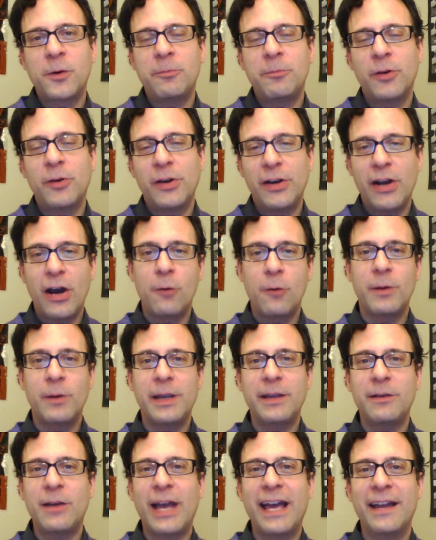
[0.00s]
4.0,
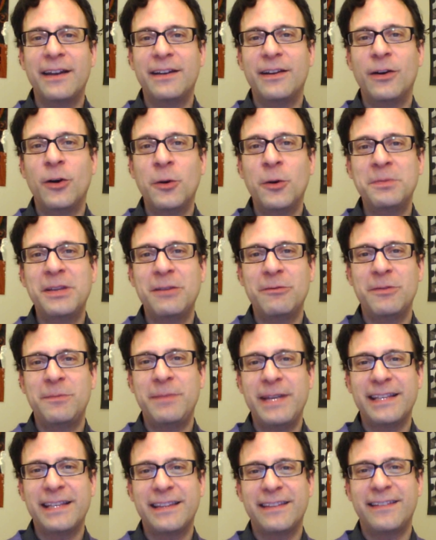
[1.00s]
we had hoped it
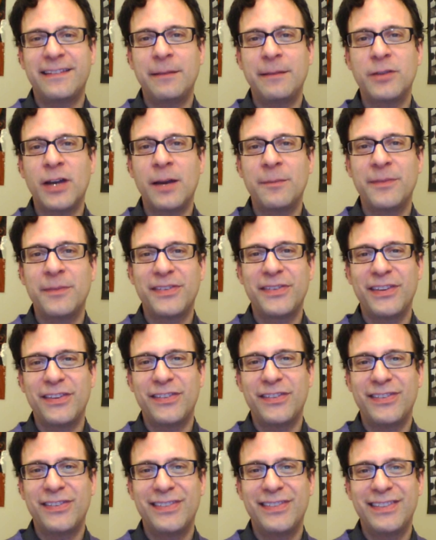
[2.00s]
would be at the same time as
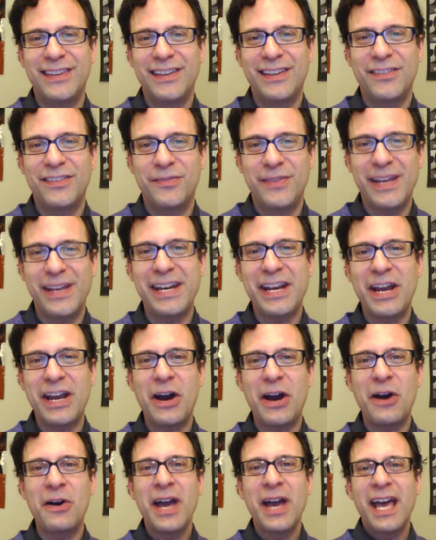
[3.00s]
this this
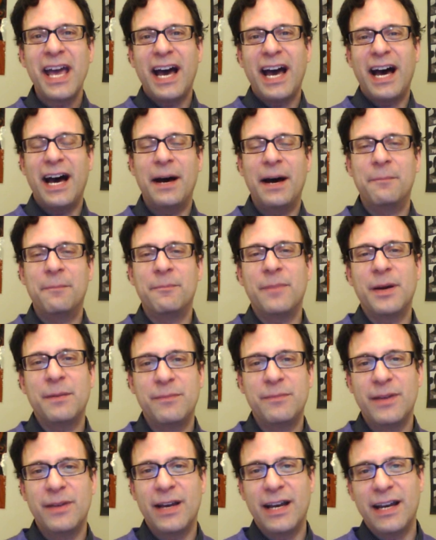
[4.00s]
video, um,
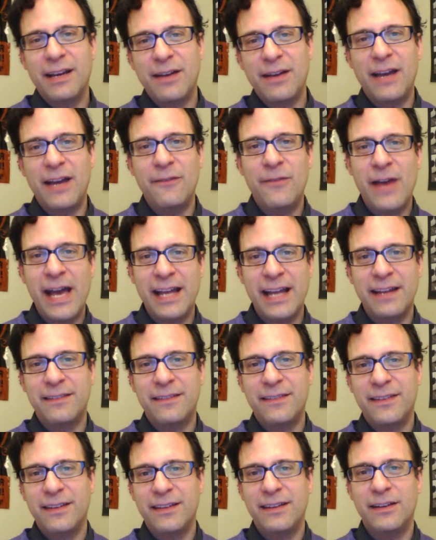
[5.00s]
but I, have had
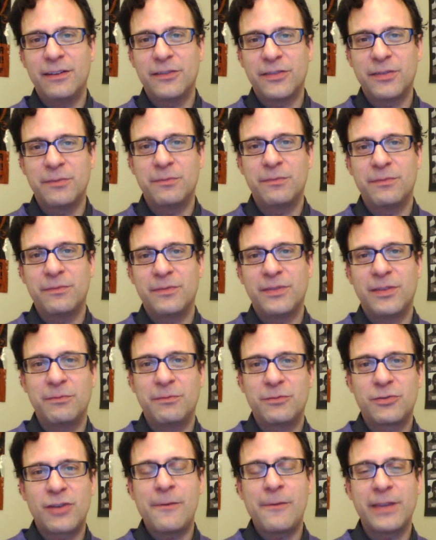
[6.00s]
you know some
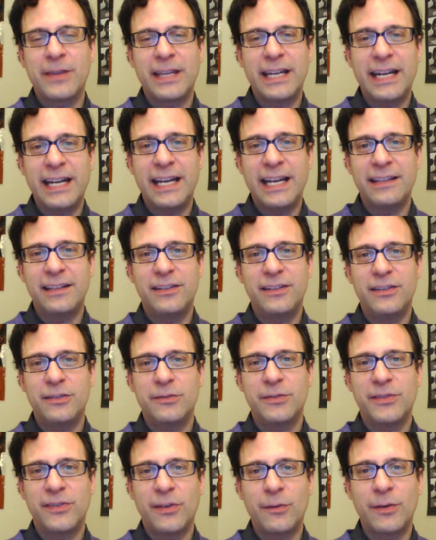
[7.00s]
some travel that I had to
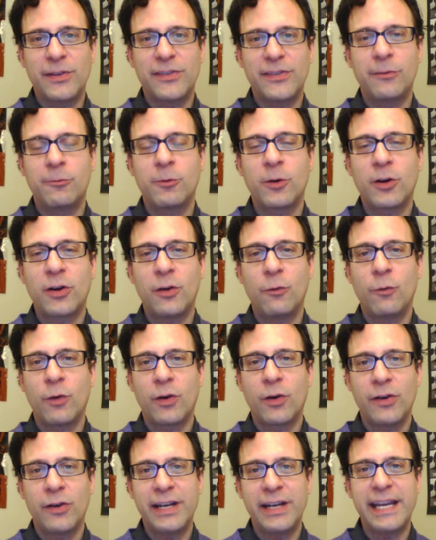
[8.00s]
do and so on. So we're
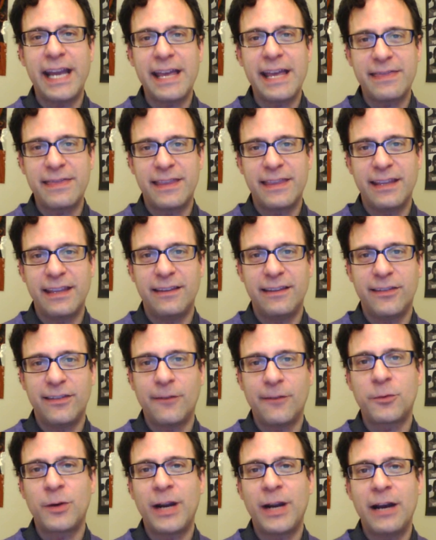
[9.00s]
we're going to get the
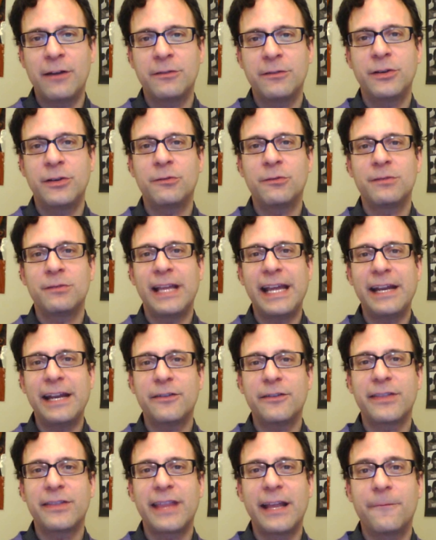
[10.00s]
software out no
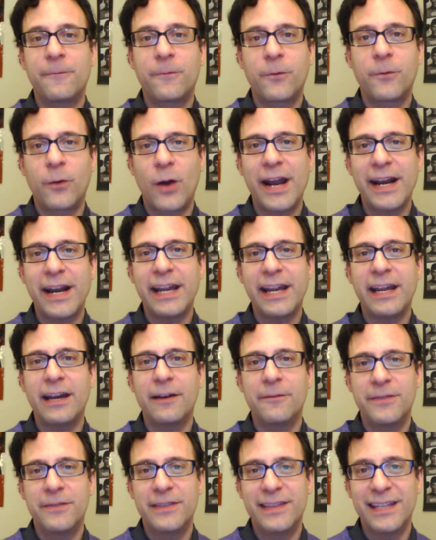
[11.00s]
later than Friday
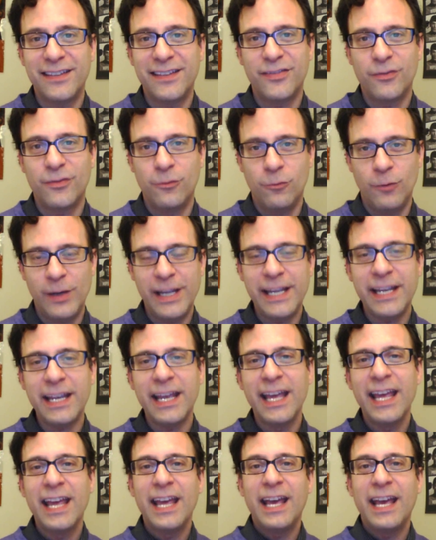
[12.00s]
of this
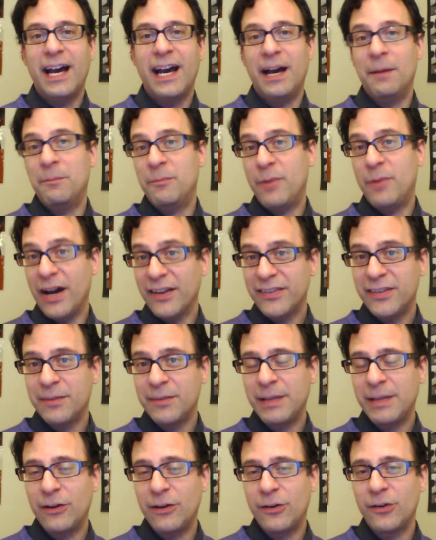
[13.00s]
week, uh,
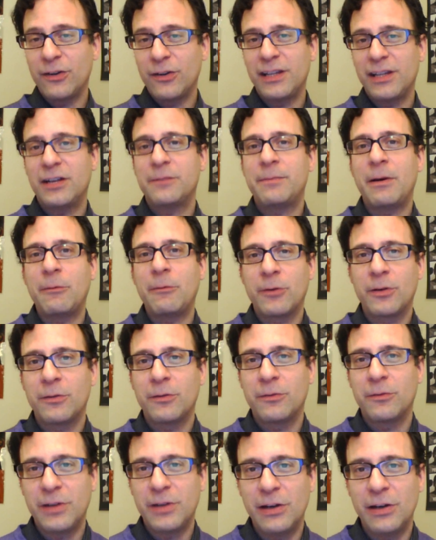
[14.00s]
possibly earlier, but
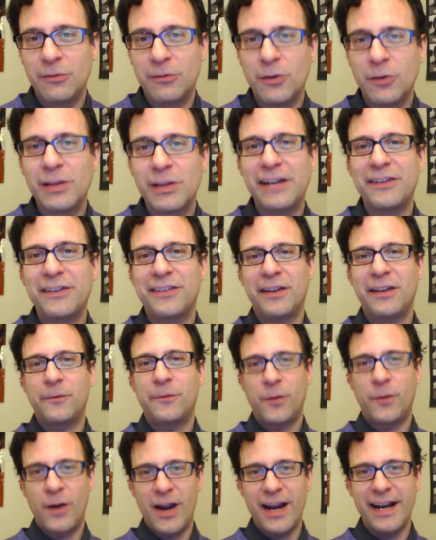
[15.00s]
we're you know no later
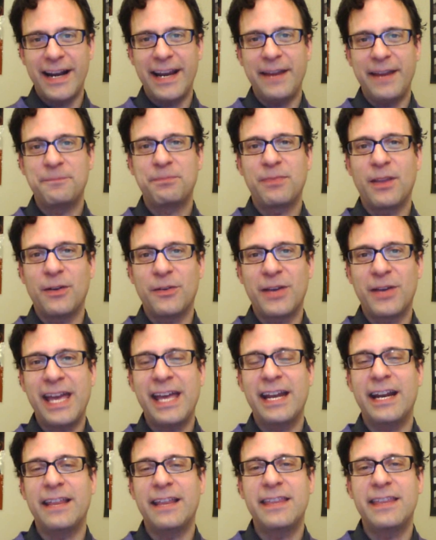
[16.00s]
than Friday.
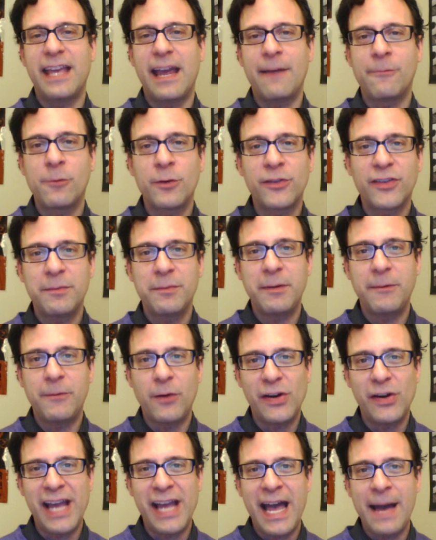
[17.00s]
Okay, and I think everyone's going to be
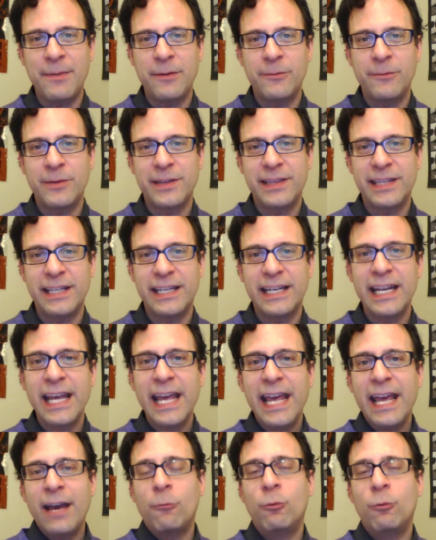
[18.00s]
very happy with it.
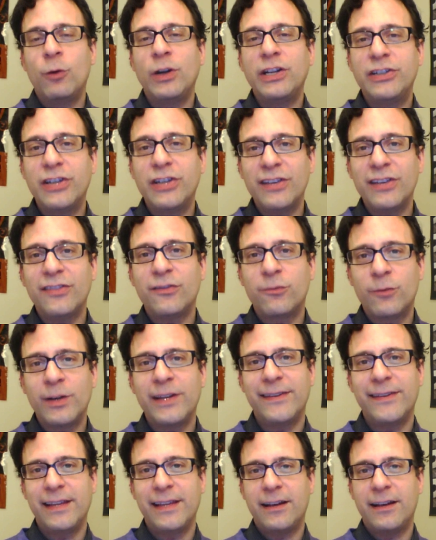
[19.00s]
We just
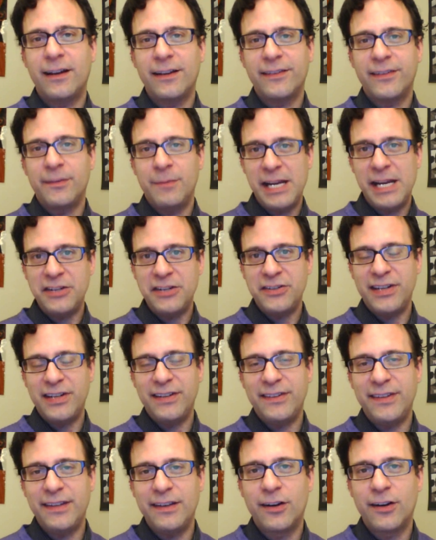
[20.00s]
recently got some
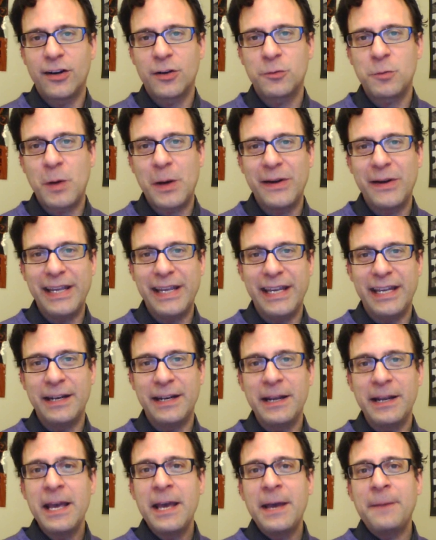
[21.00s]
HTC hardware
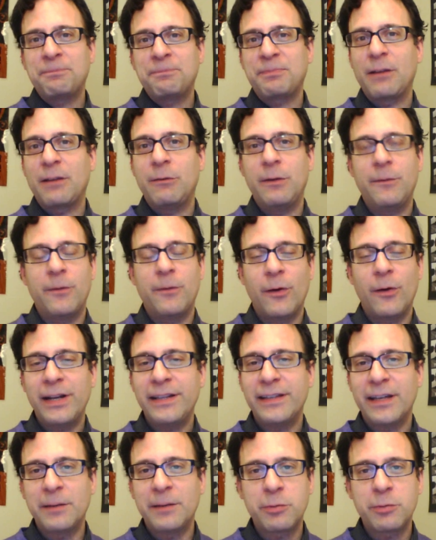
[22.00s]
in. We've
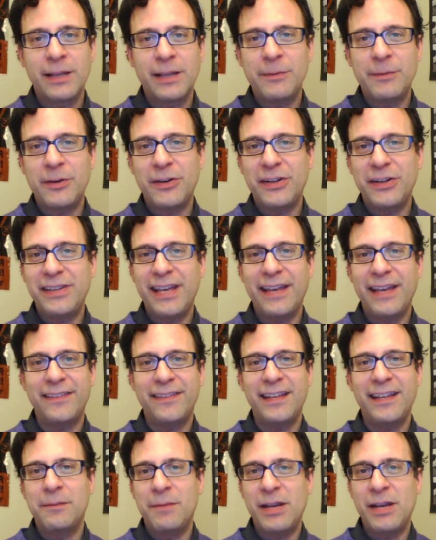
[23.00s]
already done preliminary
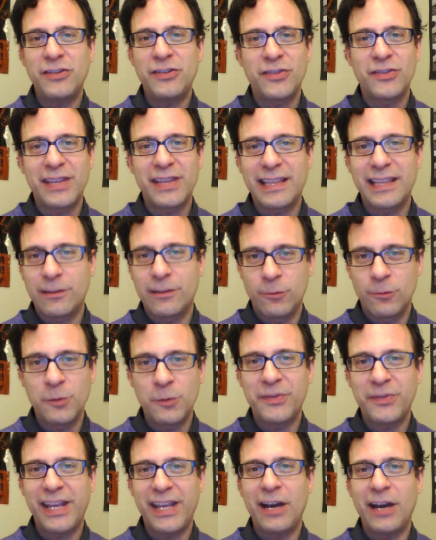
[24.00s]
testing to make sure that the
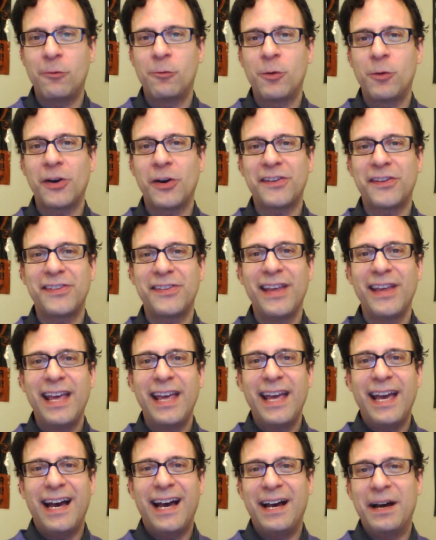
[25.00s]
room scale works.
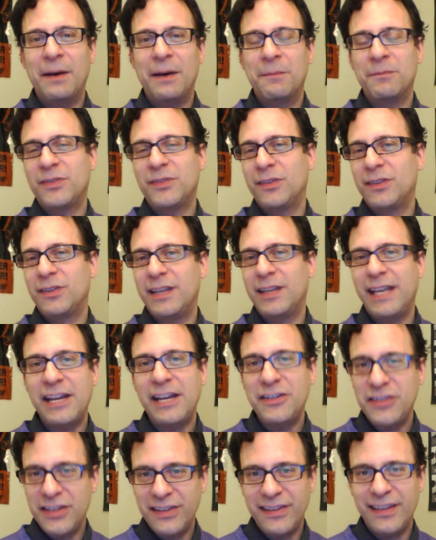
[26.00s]
Um, so the
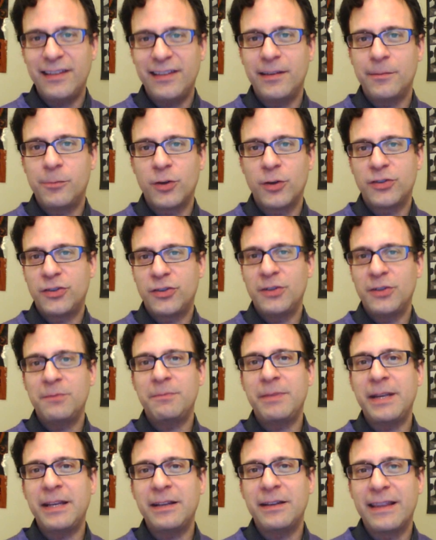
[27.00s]
HTC support
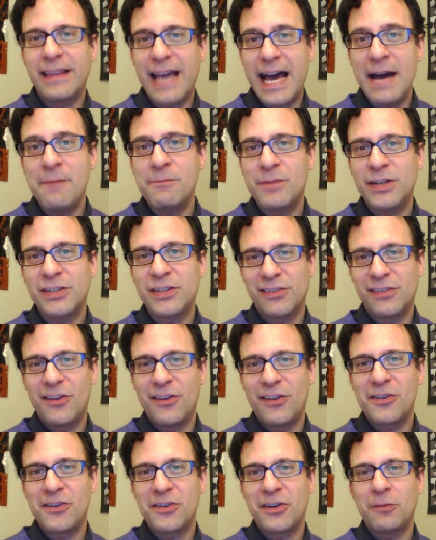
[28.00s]
shouldn't be that much
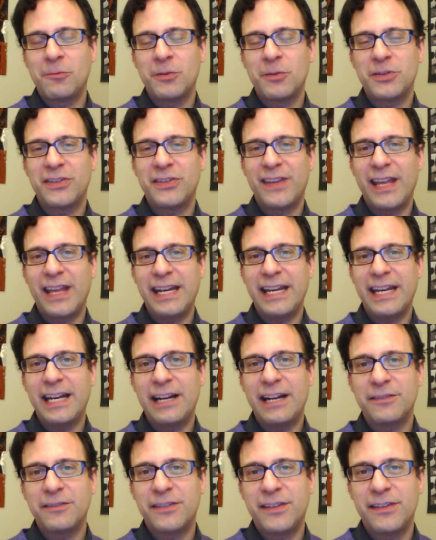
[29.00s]
longer. We're just getting
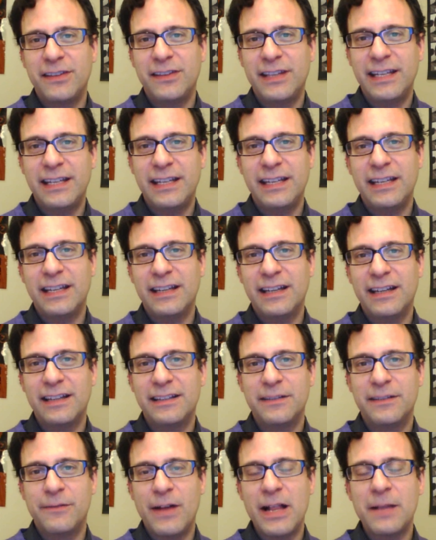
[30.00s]
it out to the
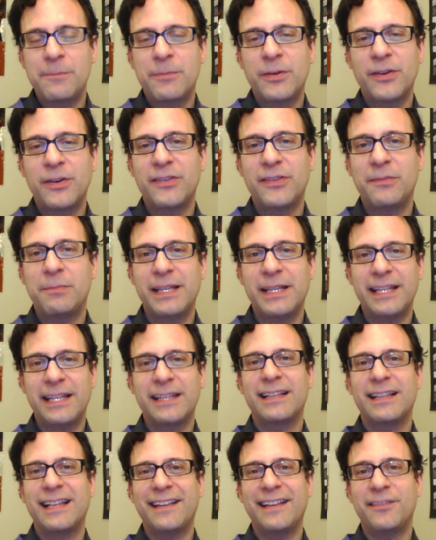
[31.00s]
uh, developers, but
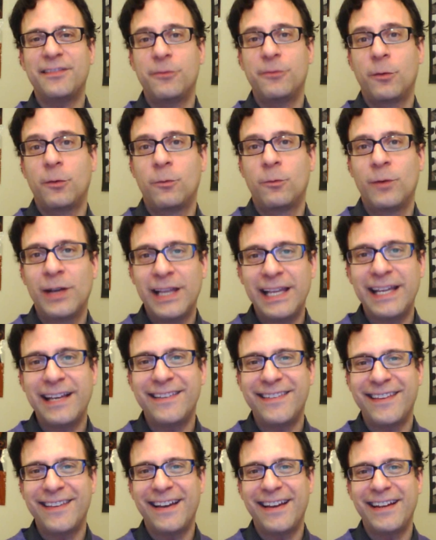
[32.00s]
nonetheless, we're really
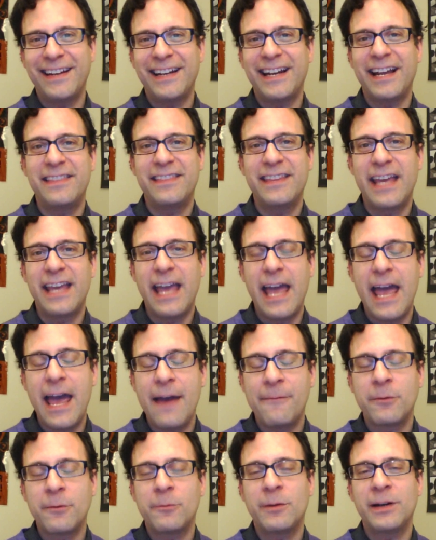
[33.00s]
excited. I think
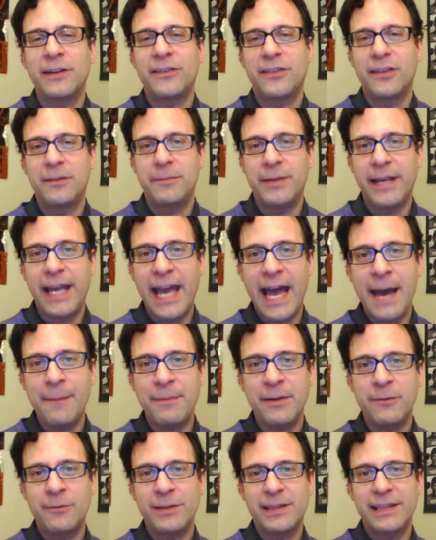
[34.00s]
everyone is going to be
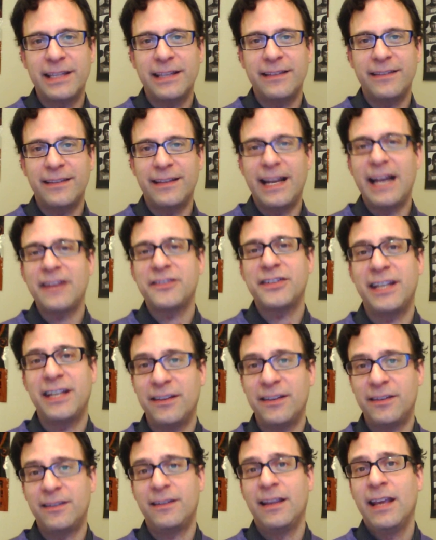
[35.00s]
happy with this. It actually
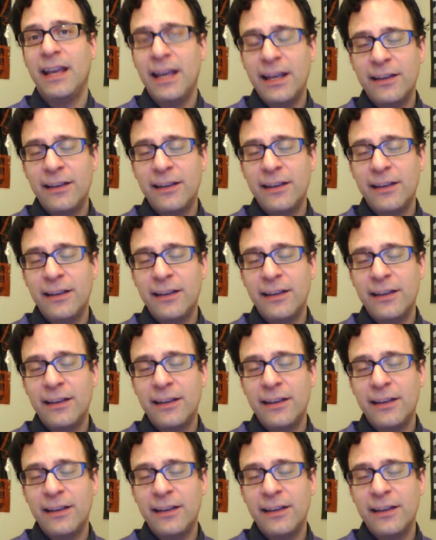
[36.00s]
has,